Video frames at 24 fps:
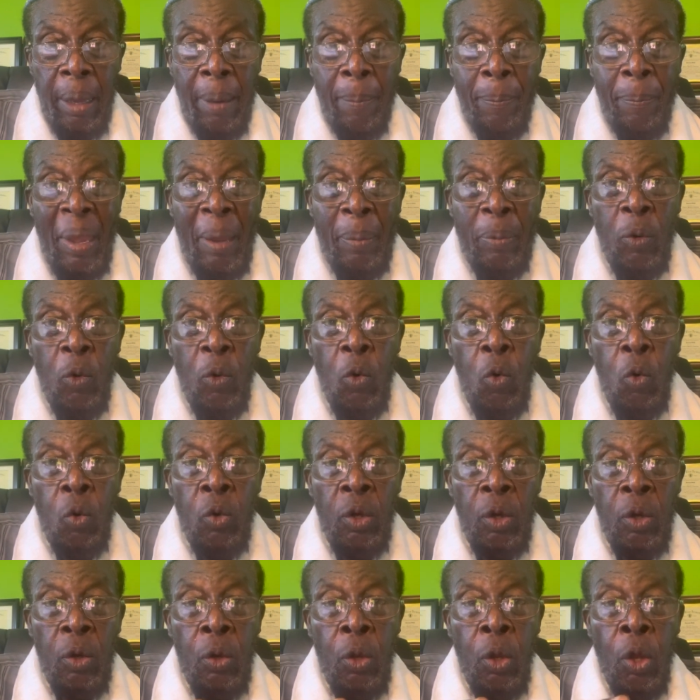people
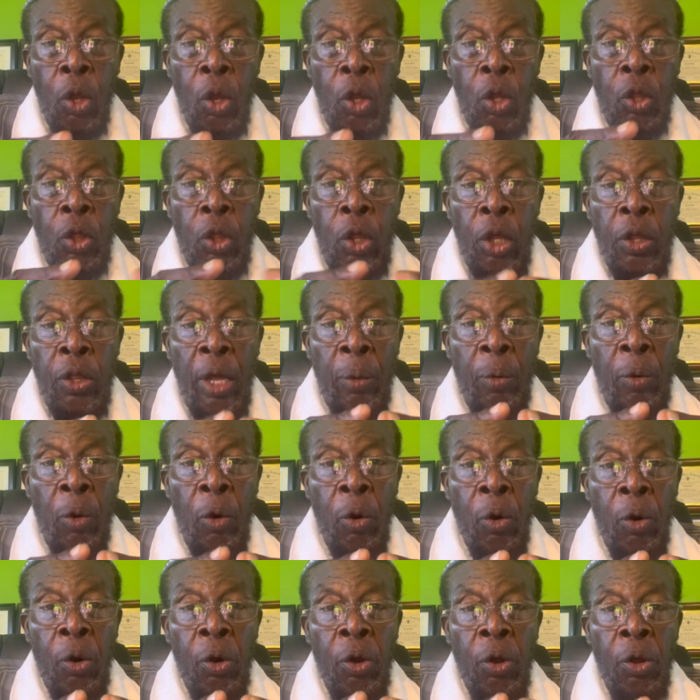who they, they
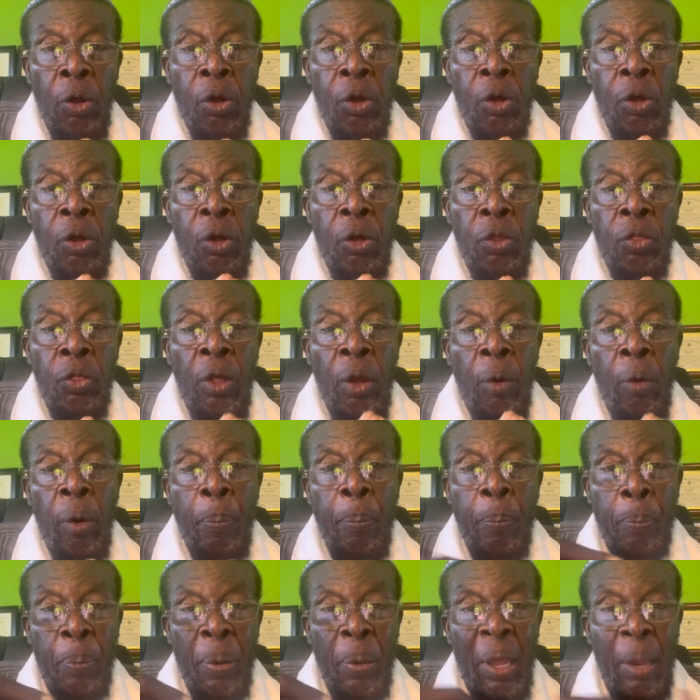were there were
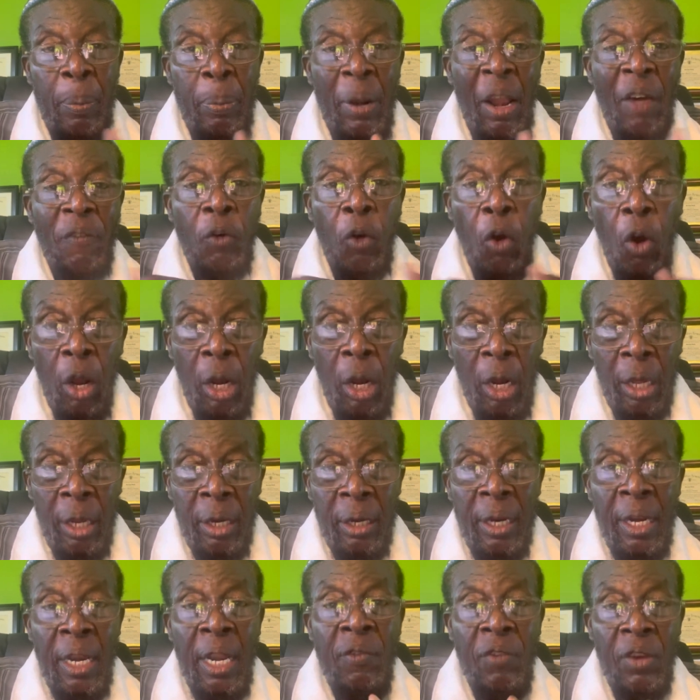people of color
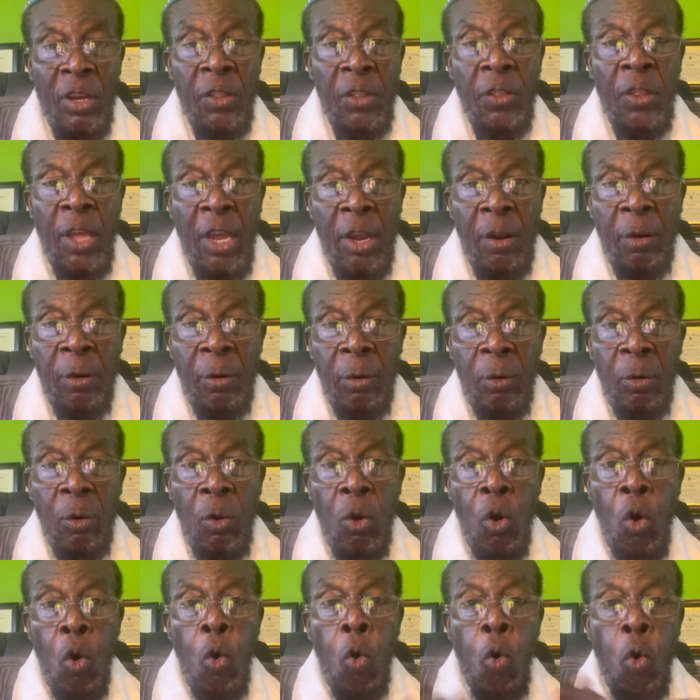living there
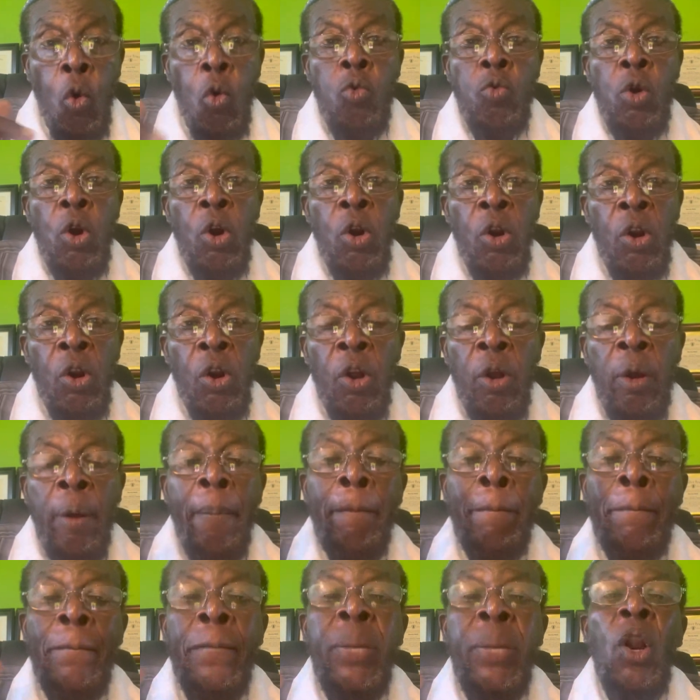who were
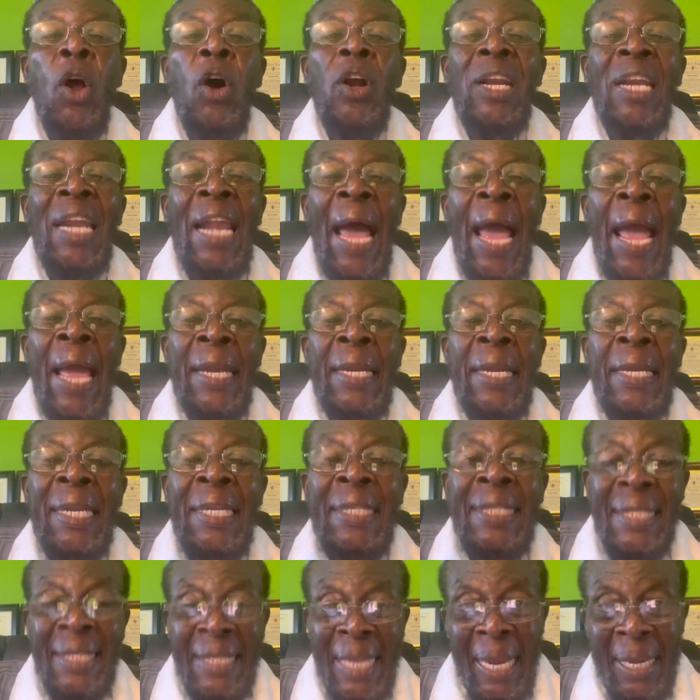bloodline
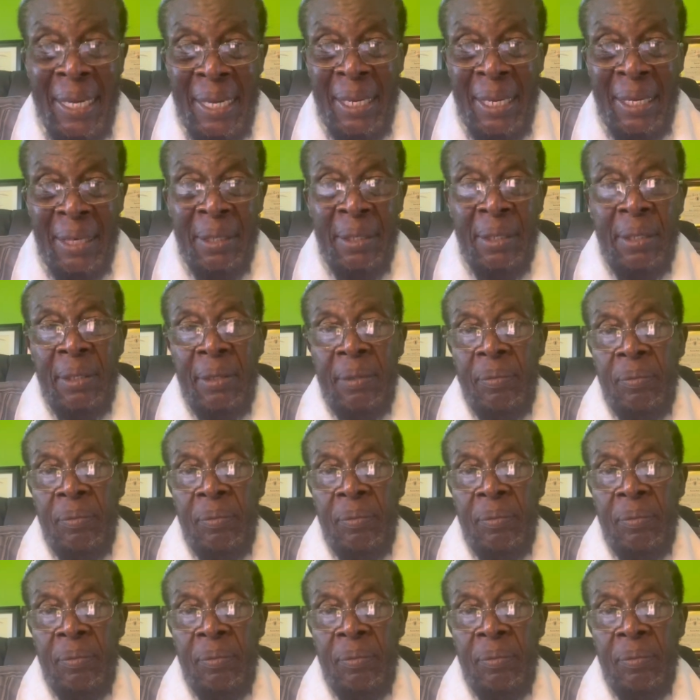descendant